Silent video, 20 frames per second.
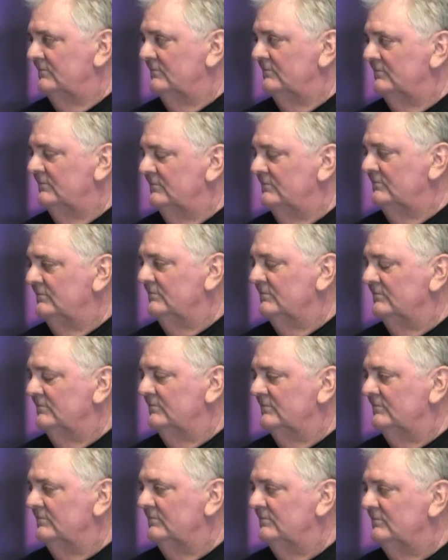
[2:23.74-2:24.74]

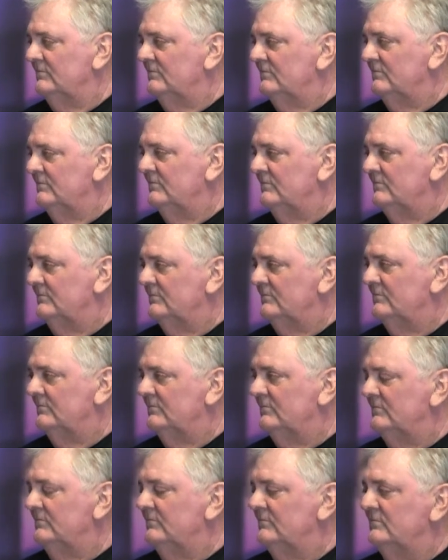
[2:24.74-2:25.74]

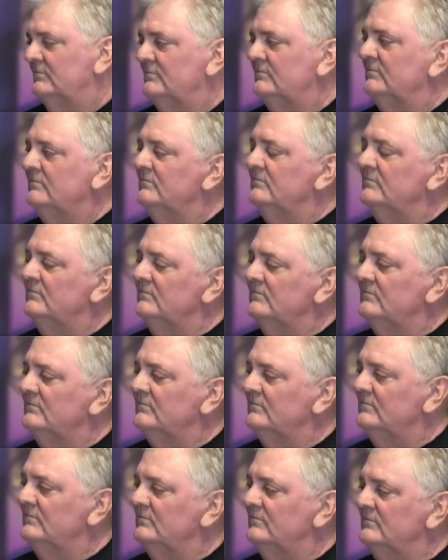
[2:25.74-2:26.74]

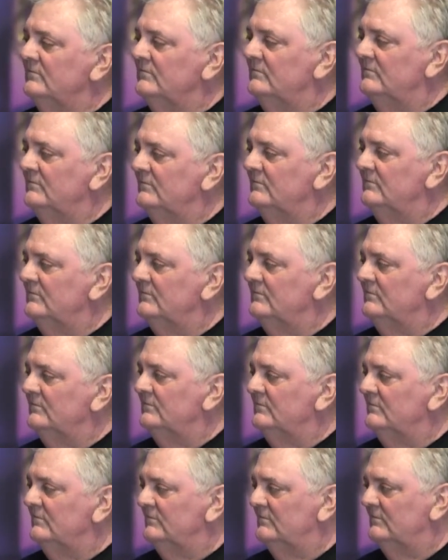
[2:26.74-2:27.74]

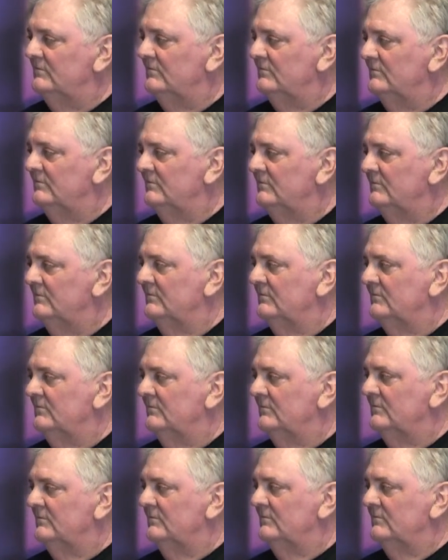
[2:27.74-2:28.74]

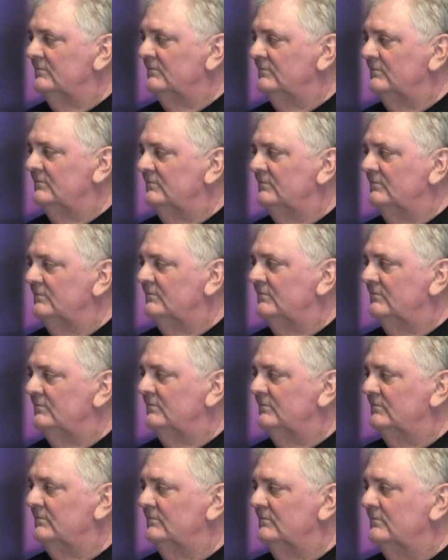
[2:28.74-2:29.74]

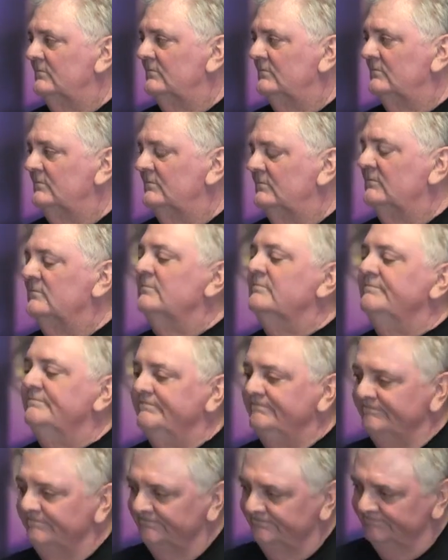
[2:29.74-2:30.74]

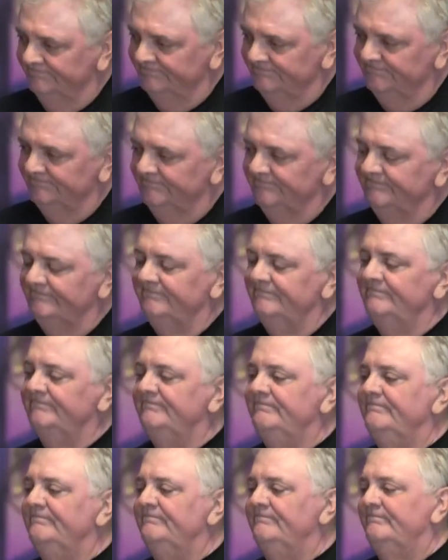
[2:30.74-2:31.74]
No words are spoken by the person on screen.